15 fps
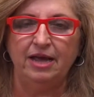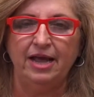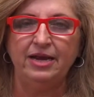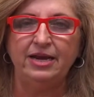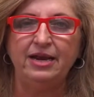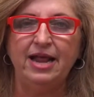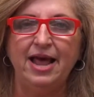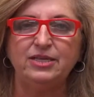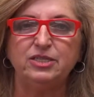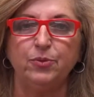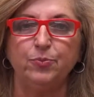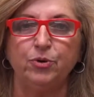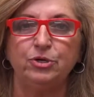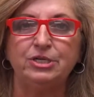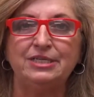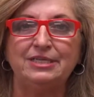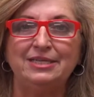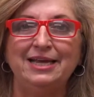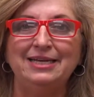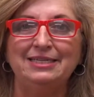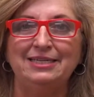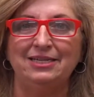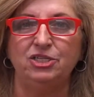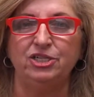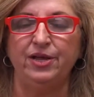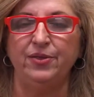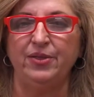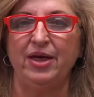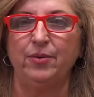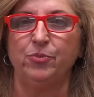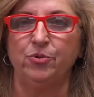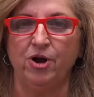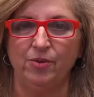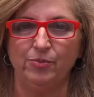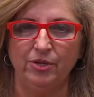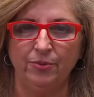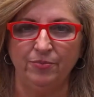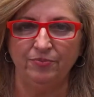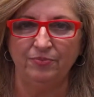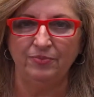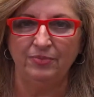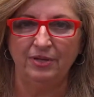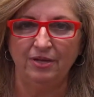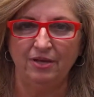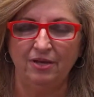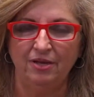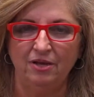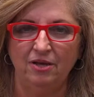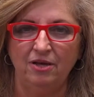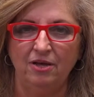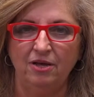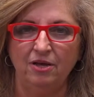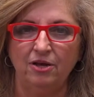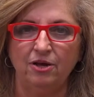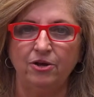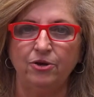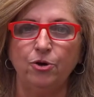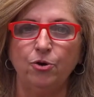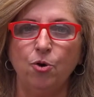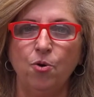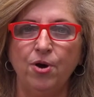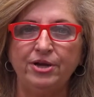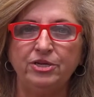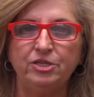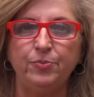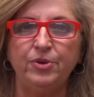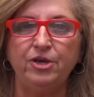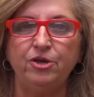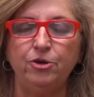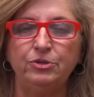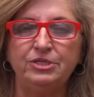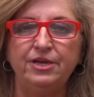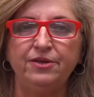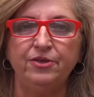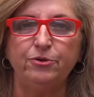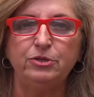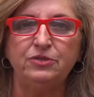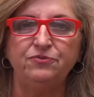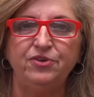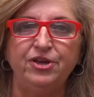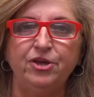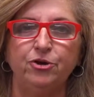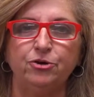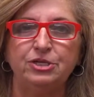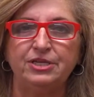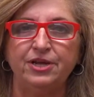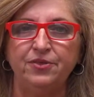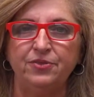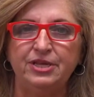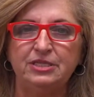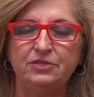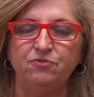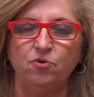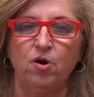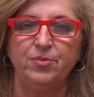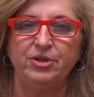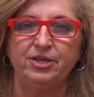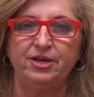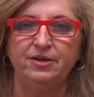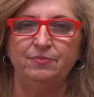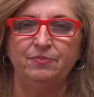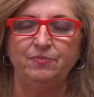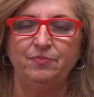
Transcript: and it has a percentage in that problem, you're going to be using those figures in this formula.